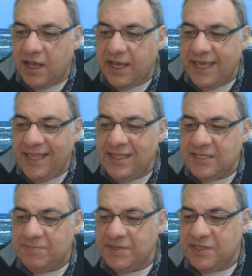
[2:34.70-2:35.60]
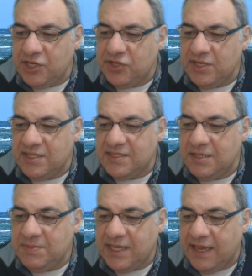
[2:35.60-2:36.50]
In this position, it
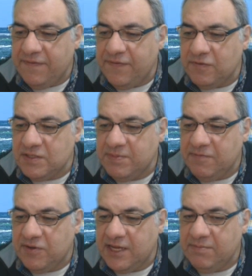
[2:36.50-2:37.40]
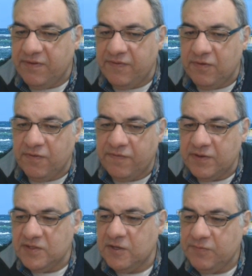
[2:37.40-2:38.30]
seems f4 has been played before. For
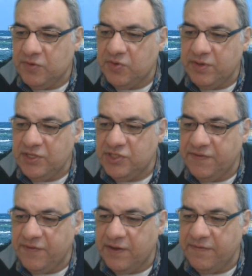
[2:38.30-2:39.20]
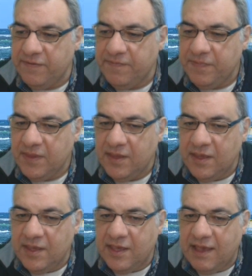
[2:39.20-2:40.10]
example, queen g5,
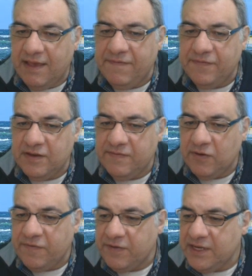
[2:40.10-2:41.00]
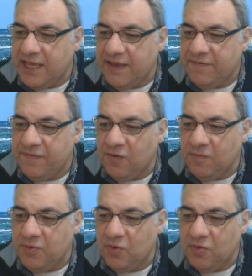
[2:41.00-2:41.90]
f5, offering the f4
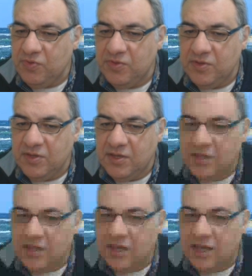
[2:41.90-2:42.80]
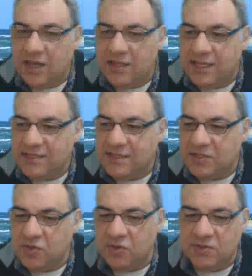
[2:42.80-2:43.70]
pawn. That's
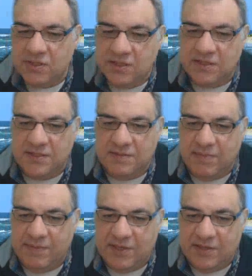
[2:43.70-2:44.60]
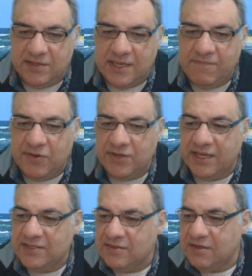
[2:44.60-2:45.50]
ignored because maybe tempo
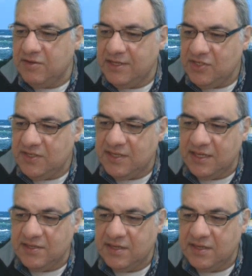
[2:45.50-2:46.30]
gains like knight g6.